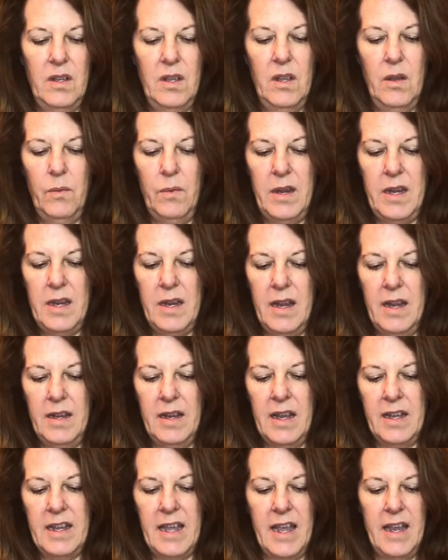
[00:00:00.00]
We
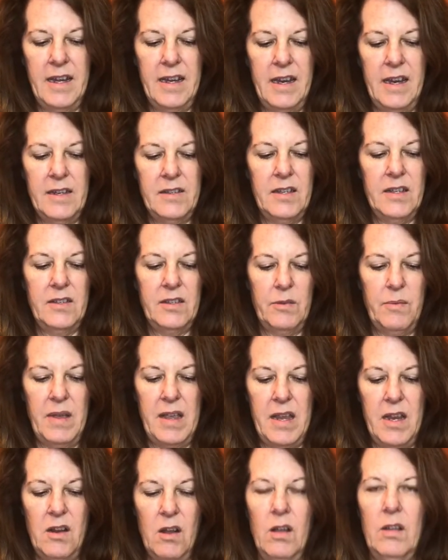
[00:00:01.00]
again
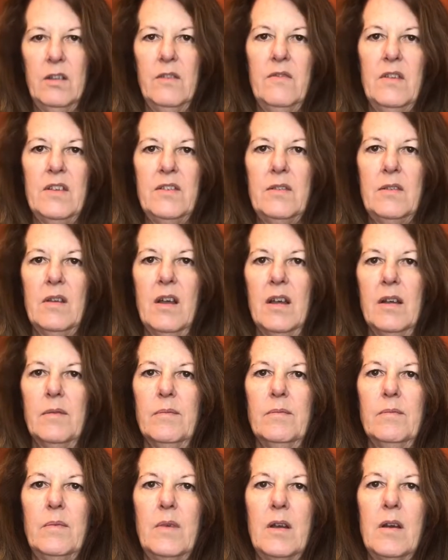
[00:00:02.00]
anticipate all of this
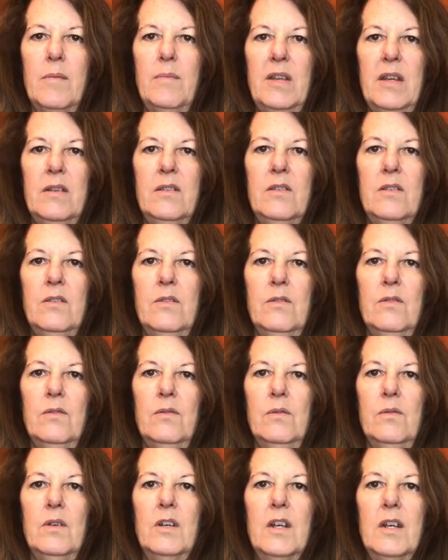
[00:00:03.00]
coming
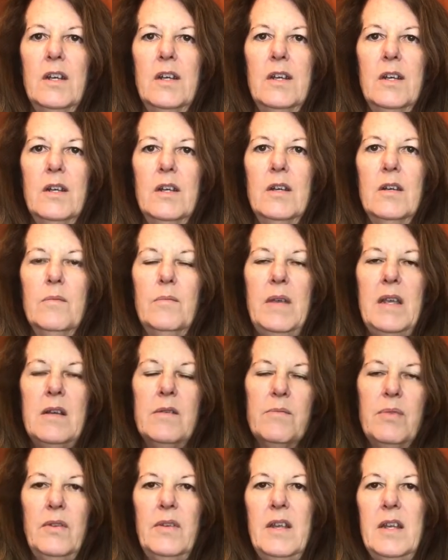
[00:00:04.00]
to be
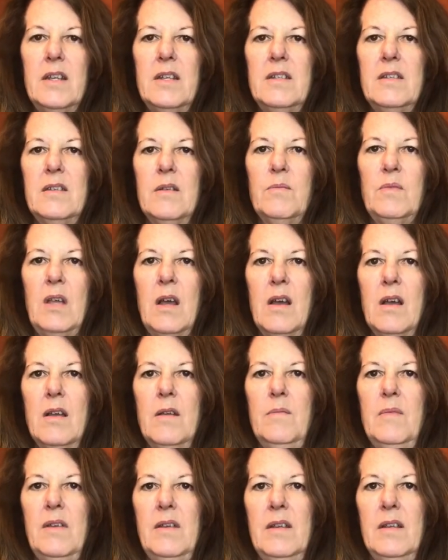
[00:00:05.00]
completed
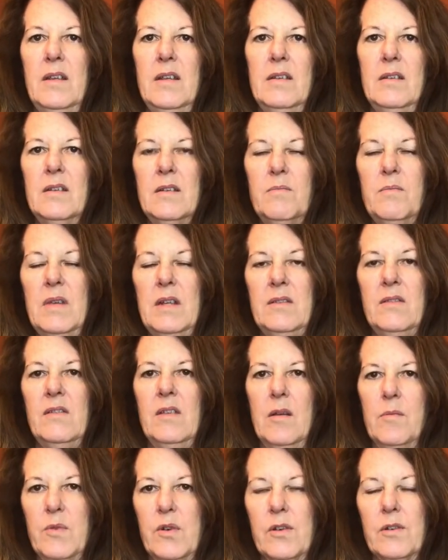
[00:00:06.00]
sometime in
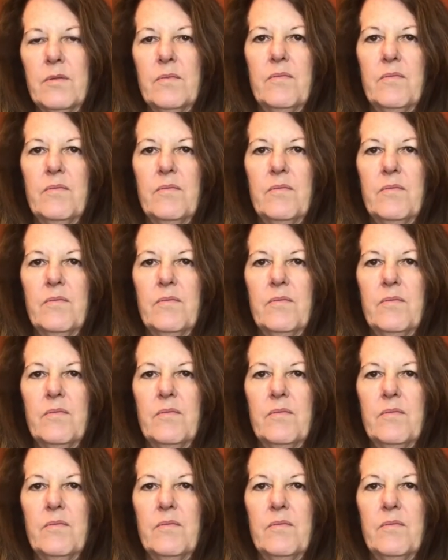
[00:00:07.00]
midsummer.